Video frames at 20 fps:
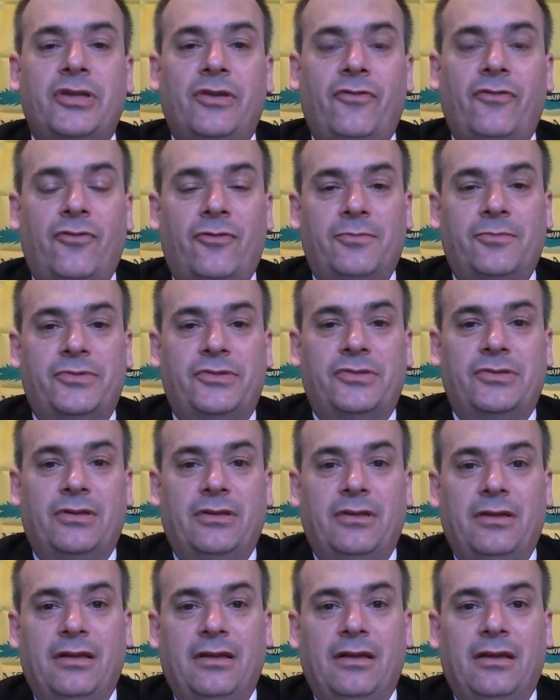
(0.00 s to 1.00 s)
rooms
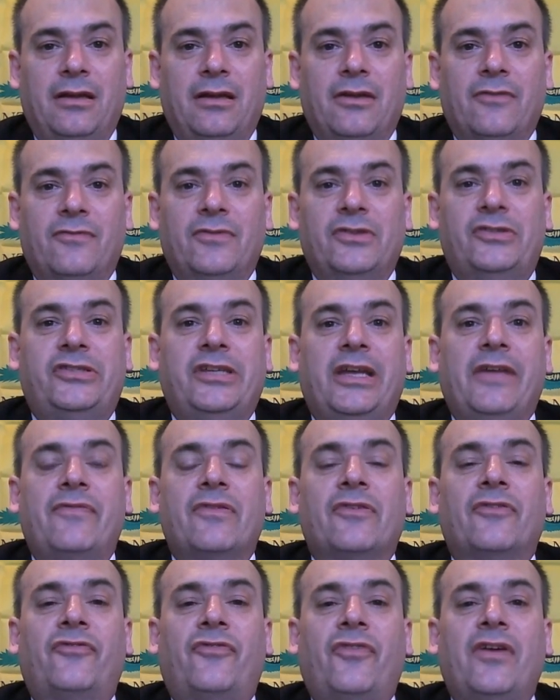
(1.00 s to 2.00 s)

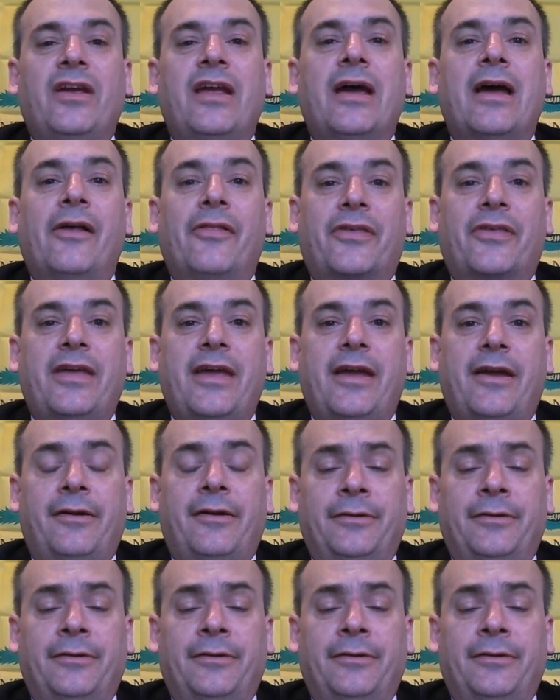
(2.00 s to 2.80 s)
receiving free health care.